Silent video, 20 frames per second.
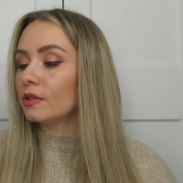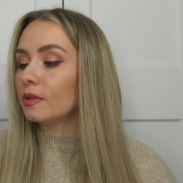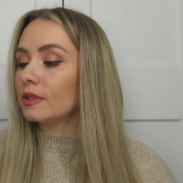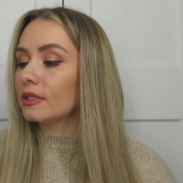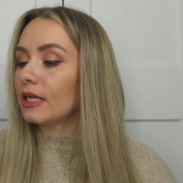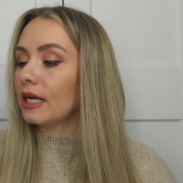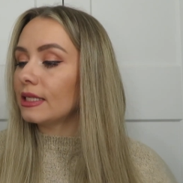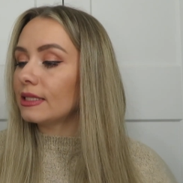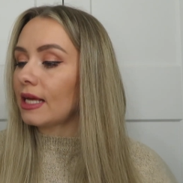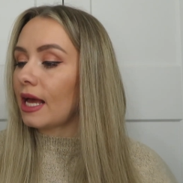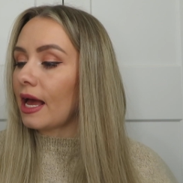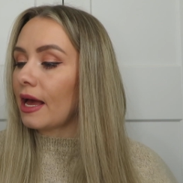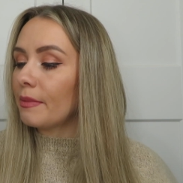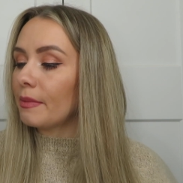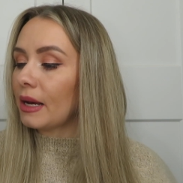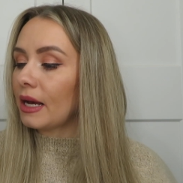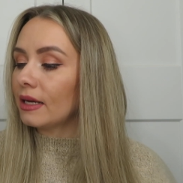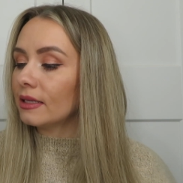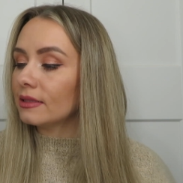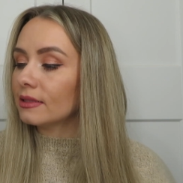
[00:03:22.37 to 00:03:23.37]
So it's a nice hair
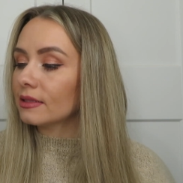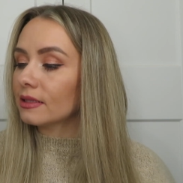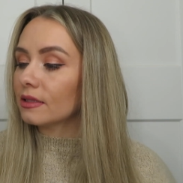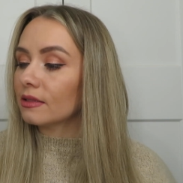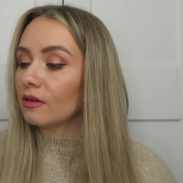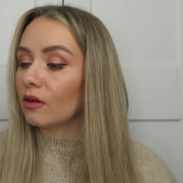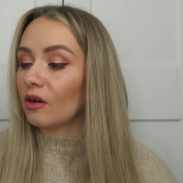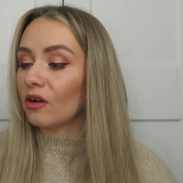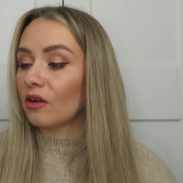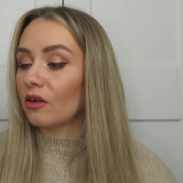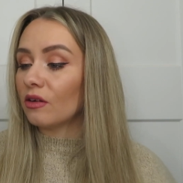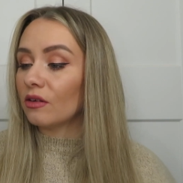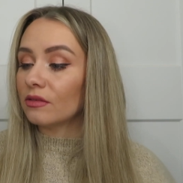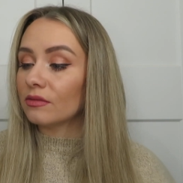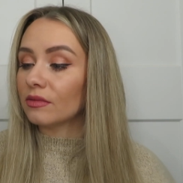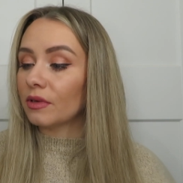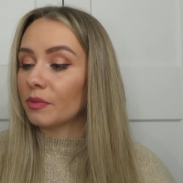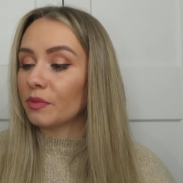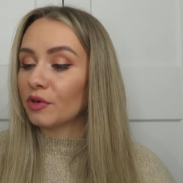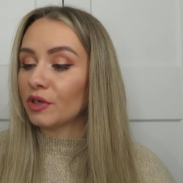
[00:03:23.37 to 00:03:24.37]
mask
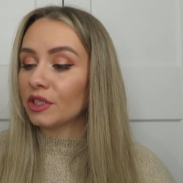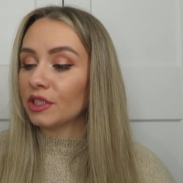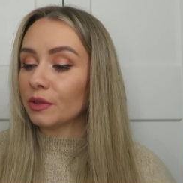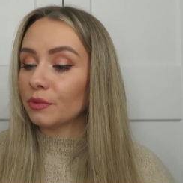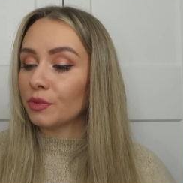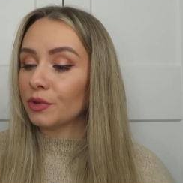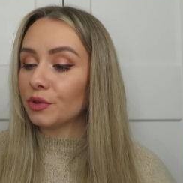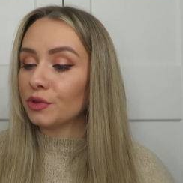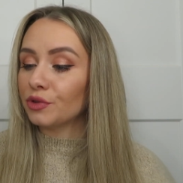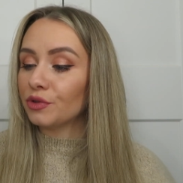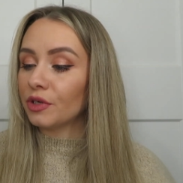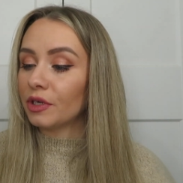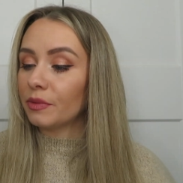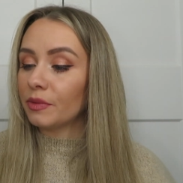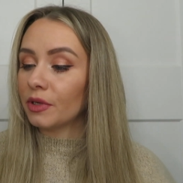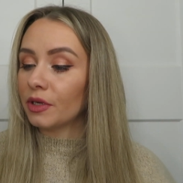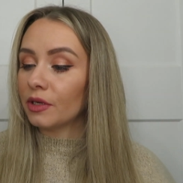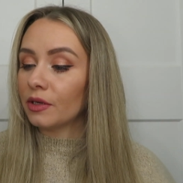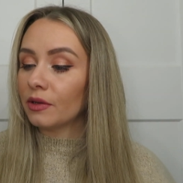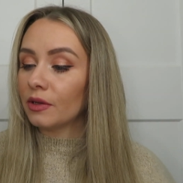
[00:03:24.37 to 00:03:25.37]
or a pre-shampoo
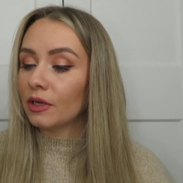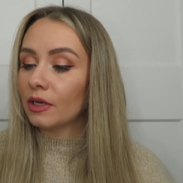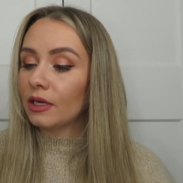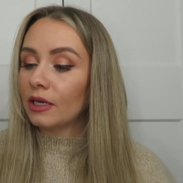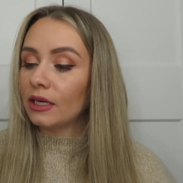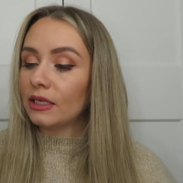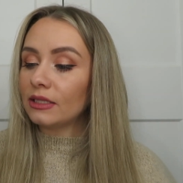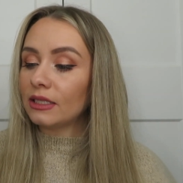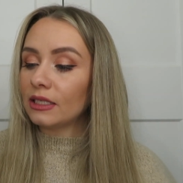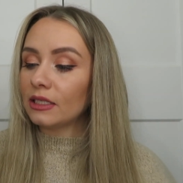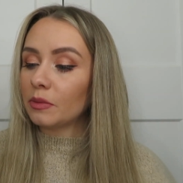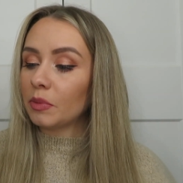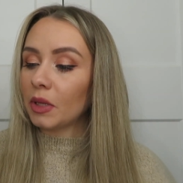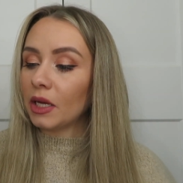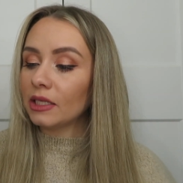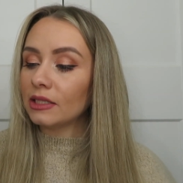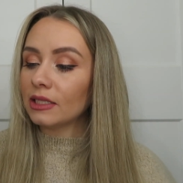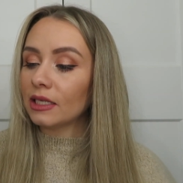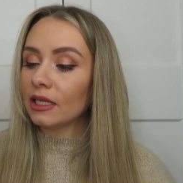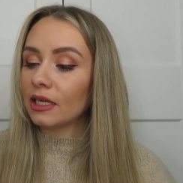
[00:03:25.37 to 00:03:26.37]
treatment. It says
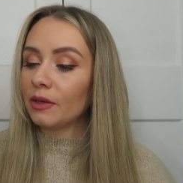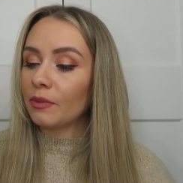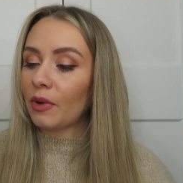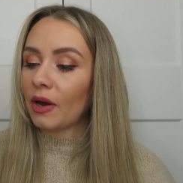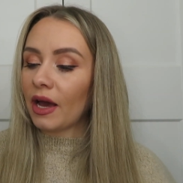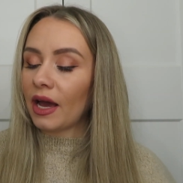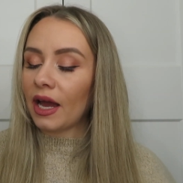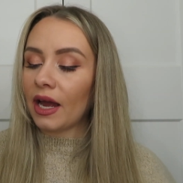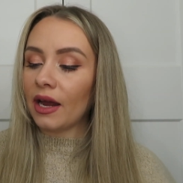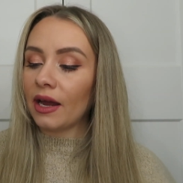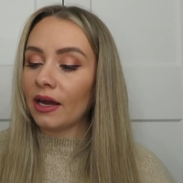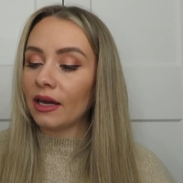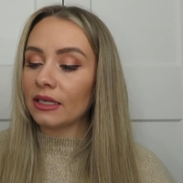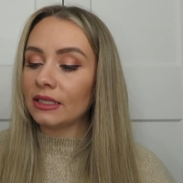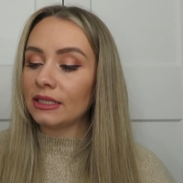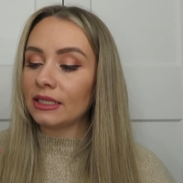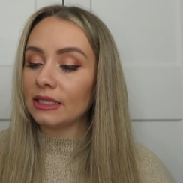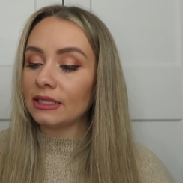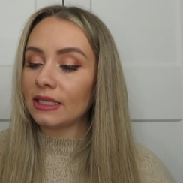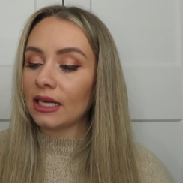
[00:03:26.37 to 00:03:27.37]
apply to clean wet hair
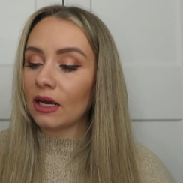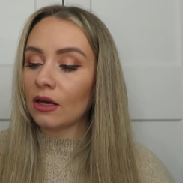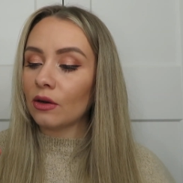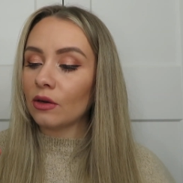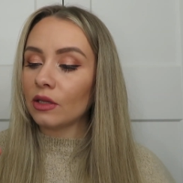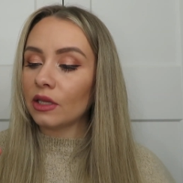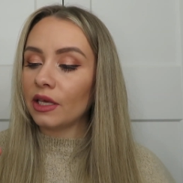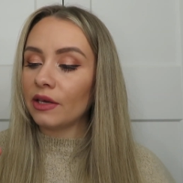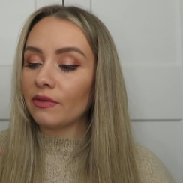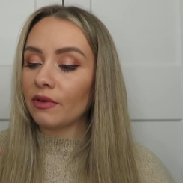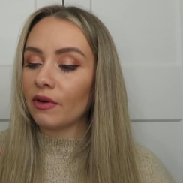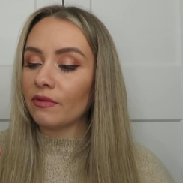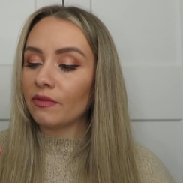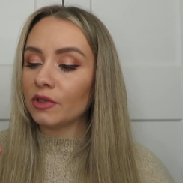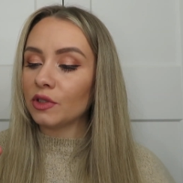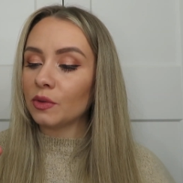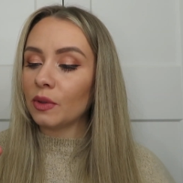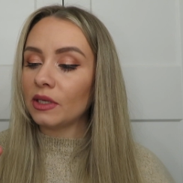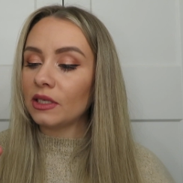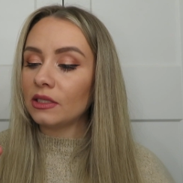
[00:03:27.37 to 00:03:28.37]
and detangle, leave on
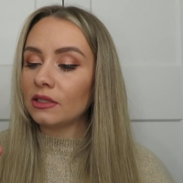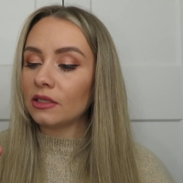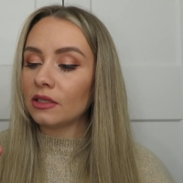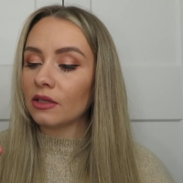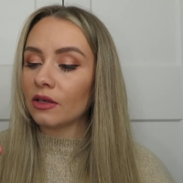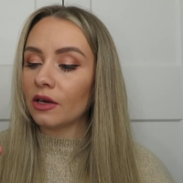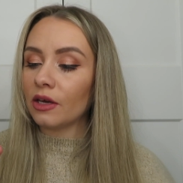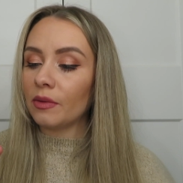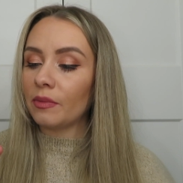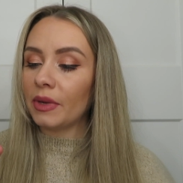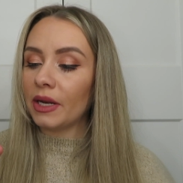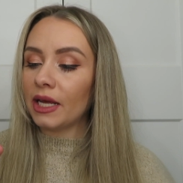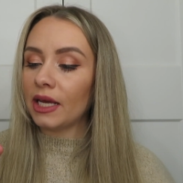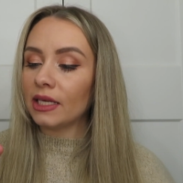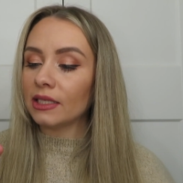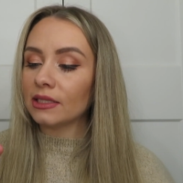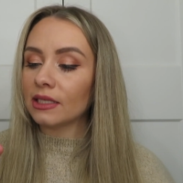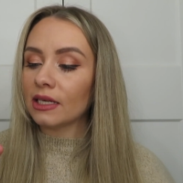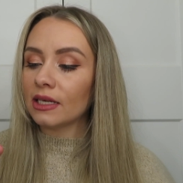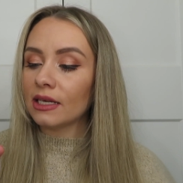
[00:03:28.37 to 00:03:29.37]
for 20 to 30
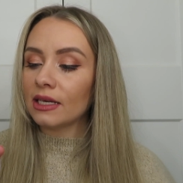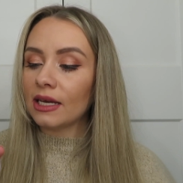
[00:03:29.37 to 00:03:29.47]
minutes.